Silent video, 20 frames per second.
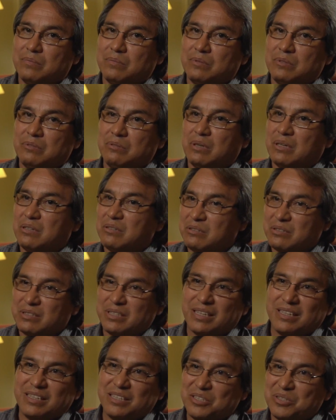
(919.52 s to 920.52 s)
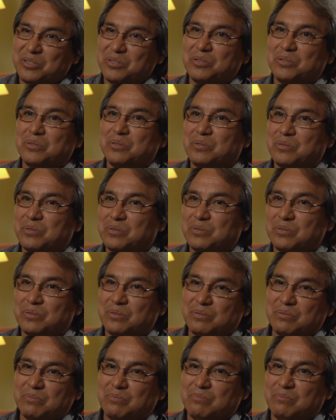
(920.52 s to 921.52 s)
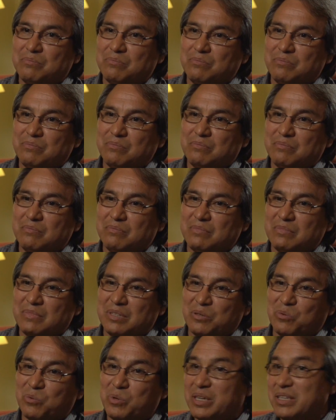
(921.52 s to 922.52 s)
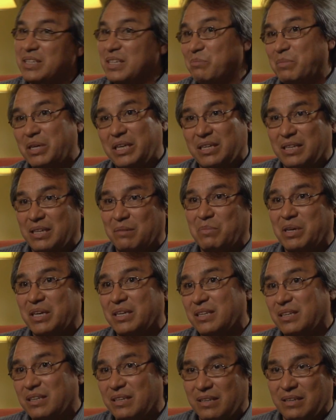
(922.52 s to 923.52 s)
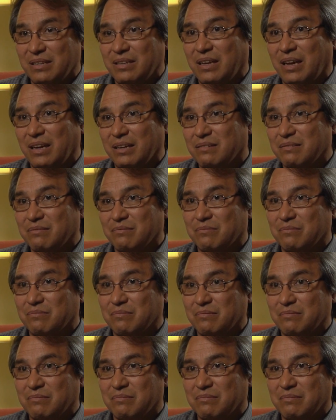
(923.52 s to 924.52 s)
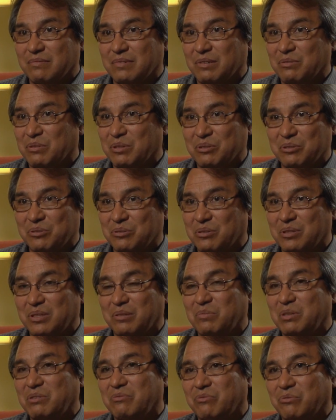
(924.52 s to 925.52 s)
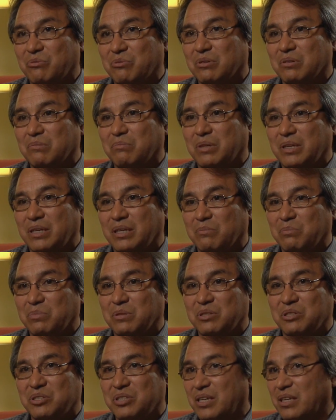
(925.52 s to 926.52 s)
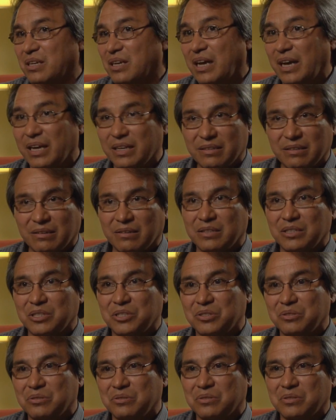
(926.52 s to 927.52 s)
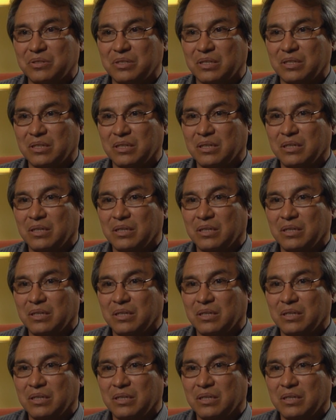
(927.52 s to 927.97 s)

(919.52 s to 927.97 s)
to understand issues in a way that they may not have understood them before, by helping to shed light on issues that